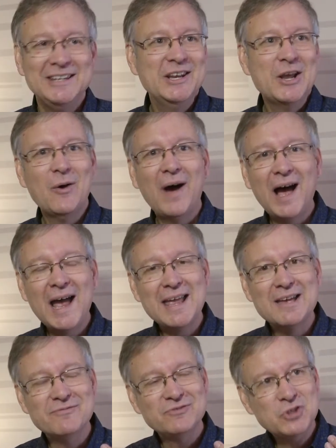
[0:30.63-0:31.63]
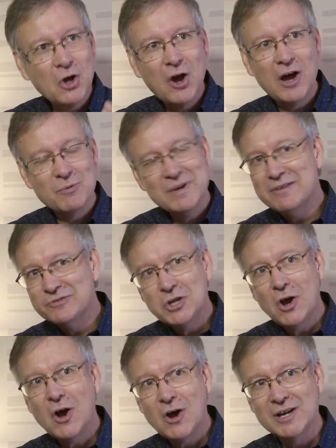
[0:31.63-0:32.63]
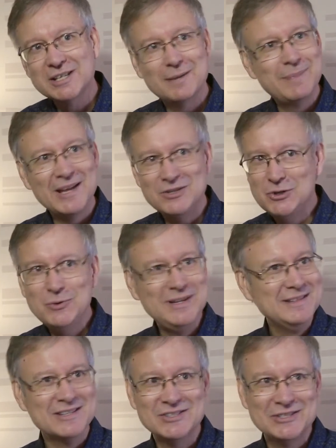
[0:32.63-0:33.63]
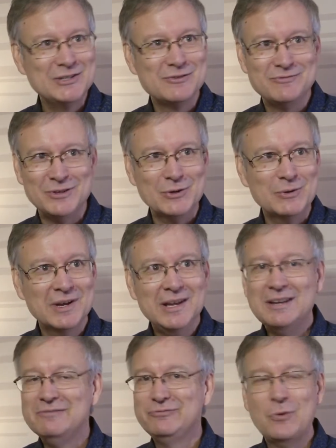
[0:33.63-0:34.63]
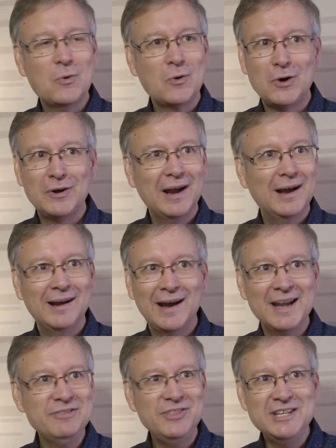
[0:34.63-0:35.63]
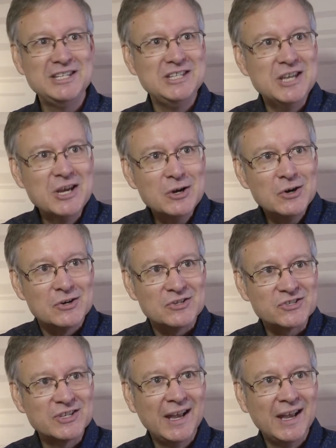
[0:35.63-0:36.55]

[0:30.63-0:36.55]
You know, we have talked about doing this interview for, I think, years.